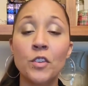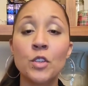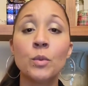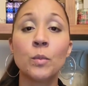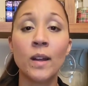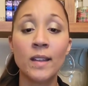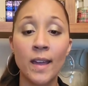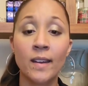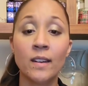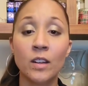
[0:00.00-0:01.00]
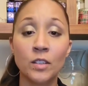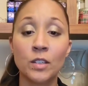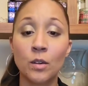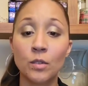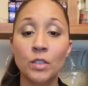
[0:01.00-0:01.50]
you would want to add it
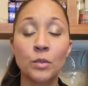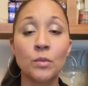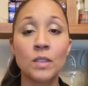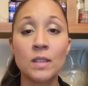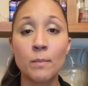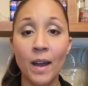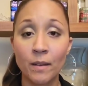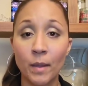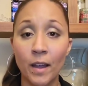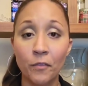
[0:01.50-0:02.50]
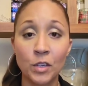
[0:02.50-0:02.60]
also to the bottom half.